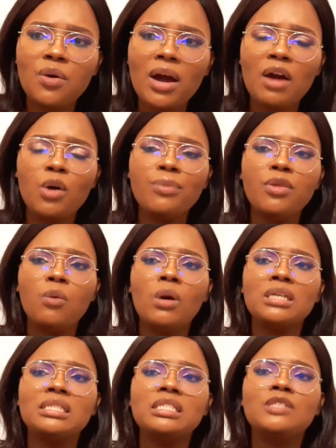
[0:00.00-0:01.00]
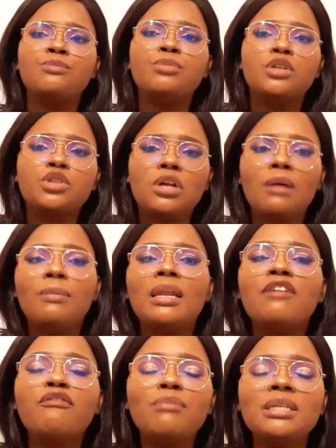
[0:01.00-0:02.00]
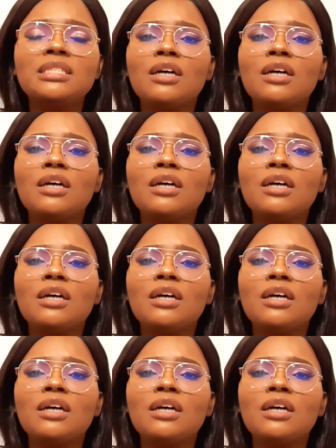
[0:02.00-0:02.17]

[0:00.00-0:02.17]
I hope there was spiritual upliftment.